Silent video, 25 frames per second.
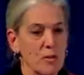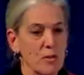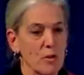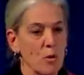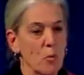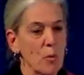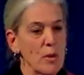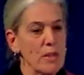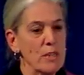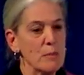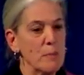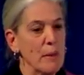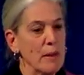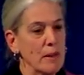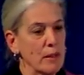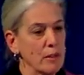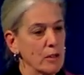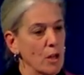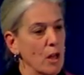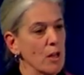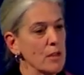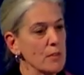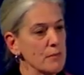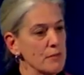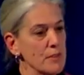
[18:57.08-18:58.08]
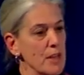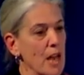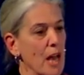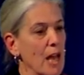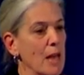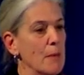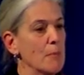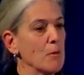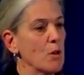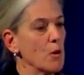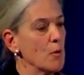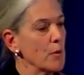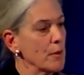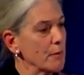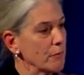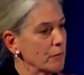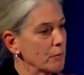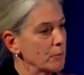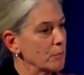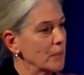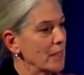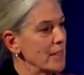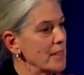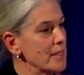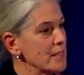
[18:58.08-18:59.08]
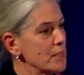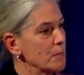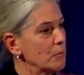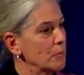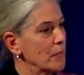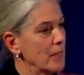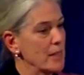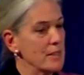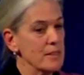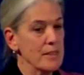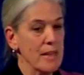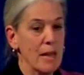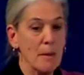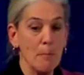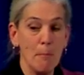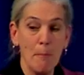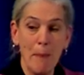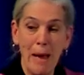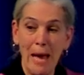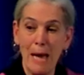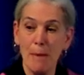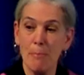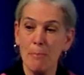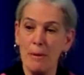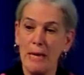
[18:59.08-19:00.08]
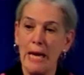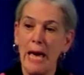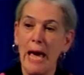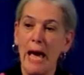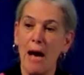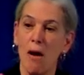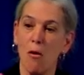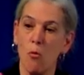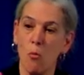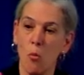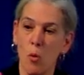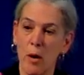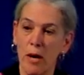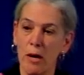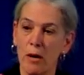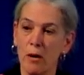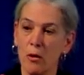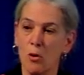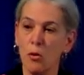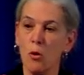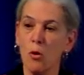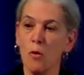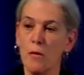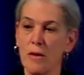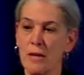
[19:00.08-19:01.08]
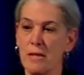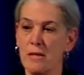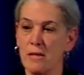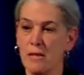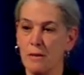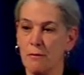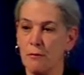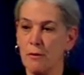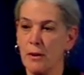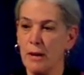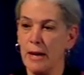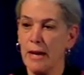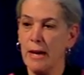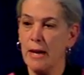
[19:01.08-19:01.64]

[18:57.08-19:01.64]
So we spent a lot of time going from place to place and mapping out where all these different